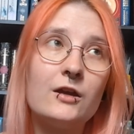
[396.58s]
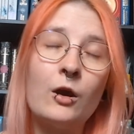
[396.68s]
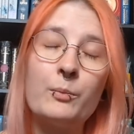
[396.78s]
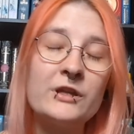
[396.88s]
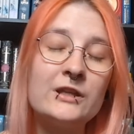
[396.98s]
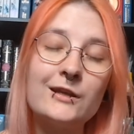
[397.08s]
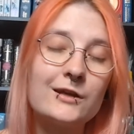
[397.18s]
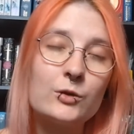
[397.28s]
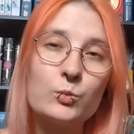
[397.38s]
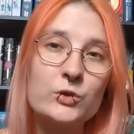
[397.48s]

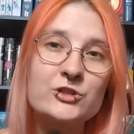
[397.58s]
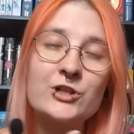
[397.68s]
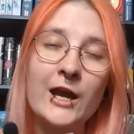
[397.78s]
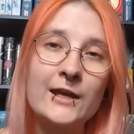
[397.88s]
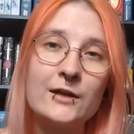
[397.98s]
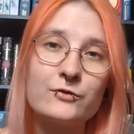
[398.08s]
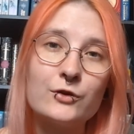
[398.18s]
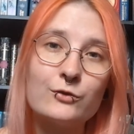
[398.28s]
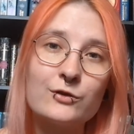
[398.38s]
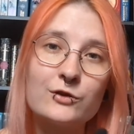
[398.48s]
opinion, which I have
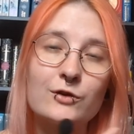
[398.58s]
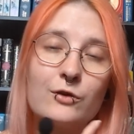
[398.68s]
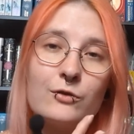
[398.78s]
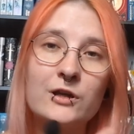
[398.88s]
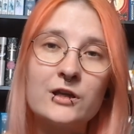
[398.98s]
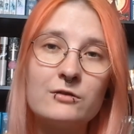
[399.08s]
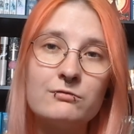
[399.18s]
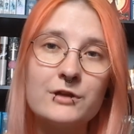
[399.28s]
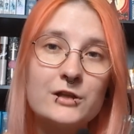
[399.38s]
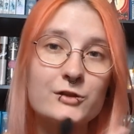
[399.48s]
no, you know,
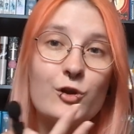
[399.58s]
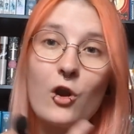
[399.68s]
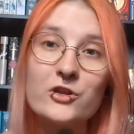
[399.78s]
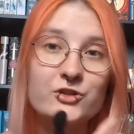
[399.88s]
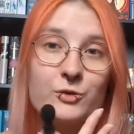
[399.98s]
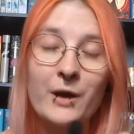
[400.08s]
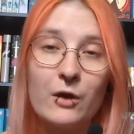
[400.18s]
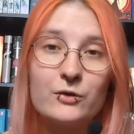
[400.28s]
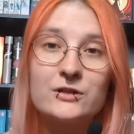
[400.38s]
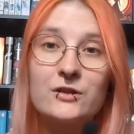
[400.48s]
real knowledge
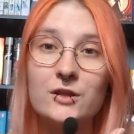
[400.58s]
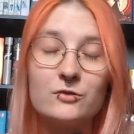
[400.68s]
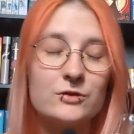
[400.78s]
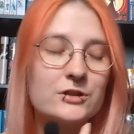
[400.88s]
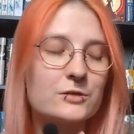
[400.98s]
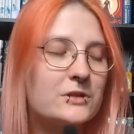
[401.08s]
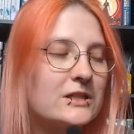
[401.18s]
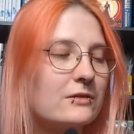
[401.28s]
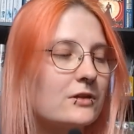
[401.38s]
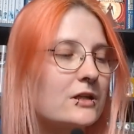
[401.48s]
about the original
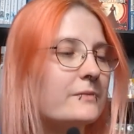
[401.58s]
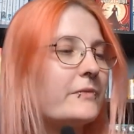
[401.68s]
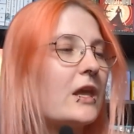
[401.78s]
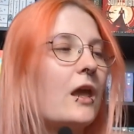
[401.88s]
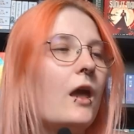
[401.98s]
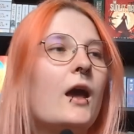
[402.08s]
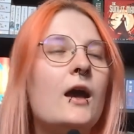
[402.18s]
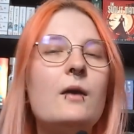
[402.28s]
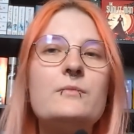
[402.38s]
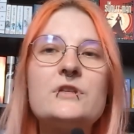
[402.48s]
material.
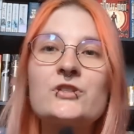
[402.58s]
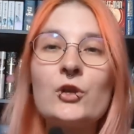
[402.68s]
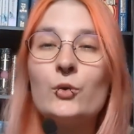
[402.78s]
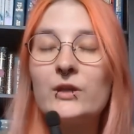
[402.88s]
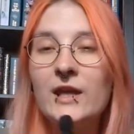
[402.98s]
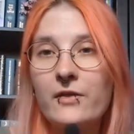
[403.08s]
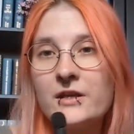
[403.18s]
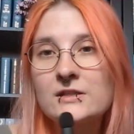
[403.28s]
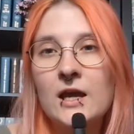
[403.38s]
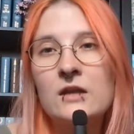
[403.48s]
So yeah,
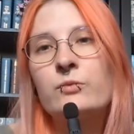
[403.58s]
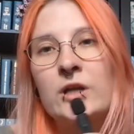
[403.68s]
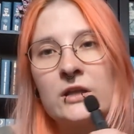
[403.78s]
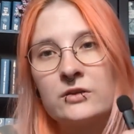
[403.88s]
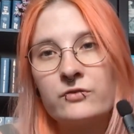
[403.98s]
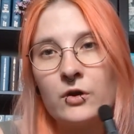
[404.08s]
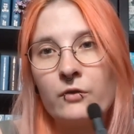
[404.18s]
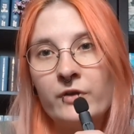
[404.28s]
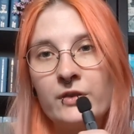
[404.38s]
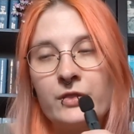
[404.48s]
that is kind of what I did
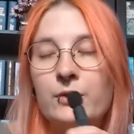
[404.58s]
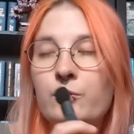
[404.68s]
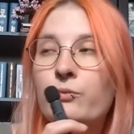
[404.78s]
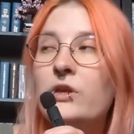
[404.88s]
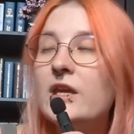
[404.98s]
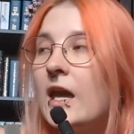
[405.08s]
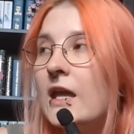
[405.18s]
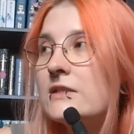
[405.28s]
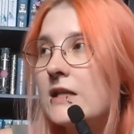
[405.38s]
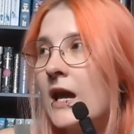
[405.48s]
over the
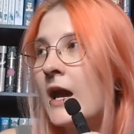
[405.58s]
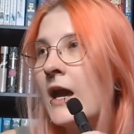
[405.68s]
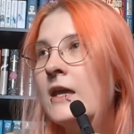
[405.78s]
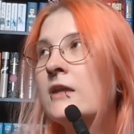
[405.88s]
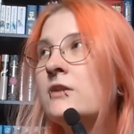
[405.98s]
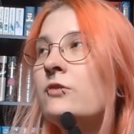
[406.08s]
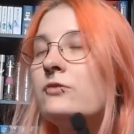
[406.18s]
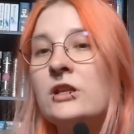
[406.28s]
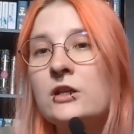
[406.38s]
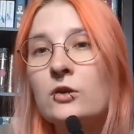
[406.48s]
weekend. I don't
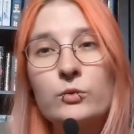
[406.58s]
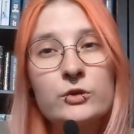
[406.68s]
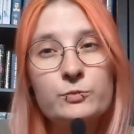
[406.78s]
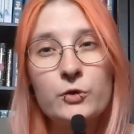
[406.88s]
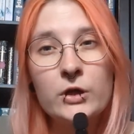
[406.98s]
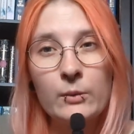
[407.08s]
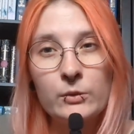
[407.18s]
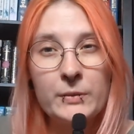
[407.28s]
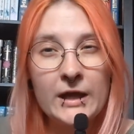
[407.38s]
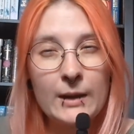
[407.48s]
really know which book I
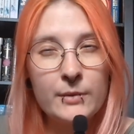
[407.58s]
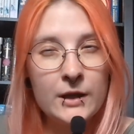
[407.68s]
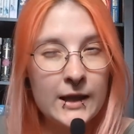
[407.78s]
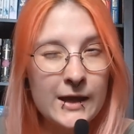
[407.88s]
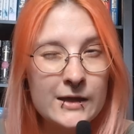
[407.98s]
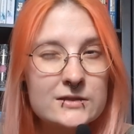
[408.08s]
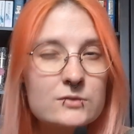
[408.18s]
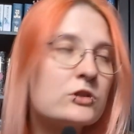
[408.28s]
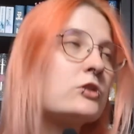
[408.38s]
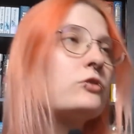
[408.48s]
will pick up next,
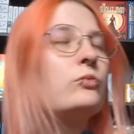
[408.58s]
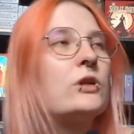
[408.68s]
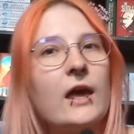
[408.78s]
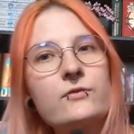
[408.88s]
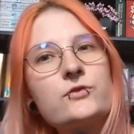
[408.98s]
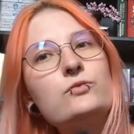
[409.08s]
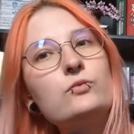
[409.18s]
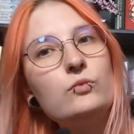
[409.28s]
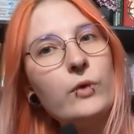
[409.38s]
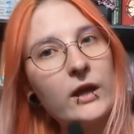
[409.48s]
which you will have to
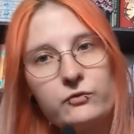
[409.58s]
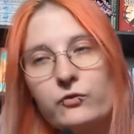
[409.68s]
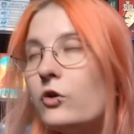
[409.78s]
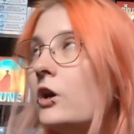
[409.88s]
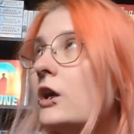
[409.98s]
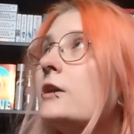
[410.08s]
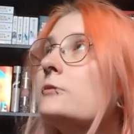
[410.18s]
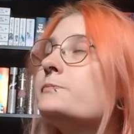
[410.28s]
wait for,